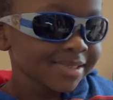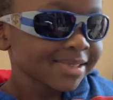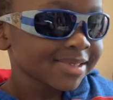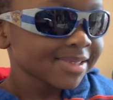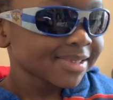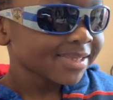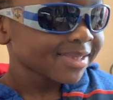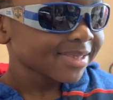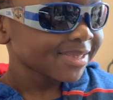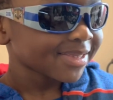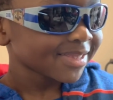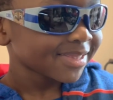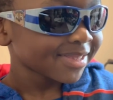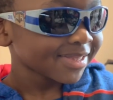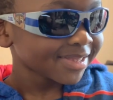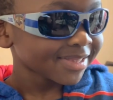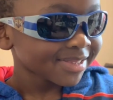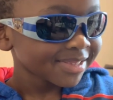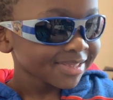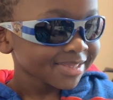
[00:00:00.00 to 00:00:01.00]
at Josh the
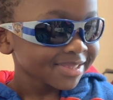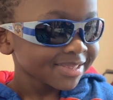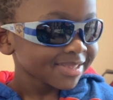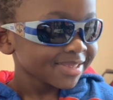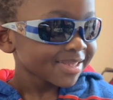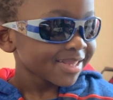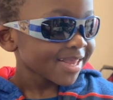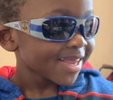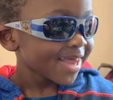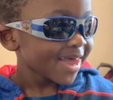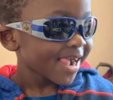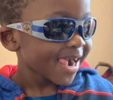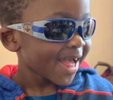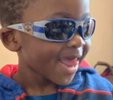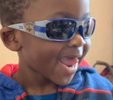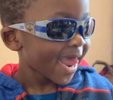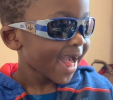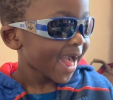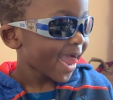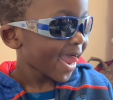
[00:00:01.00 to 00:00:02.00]
boss with
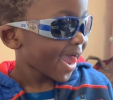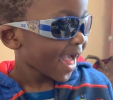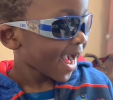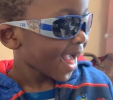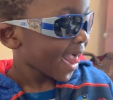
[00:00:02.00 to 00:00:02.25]
his cool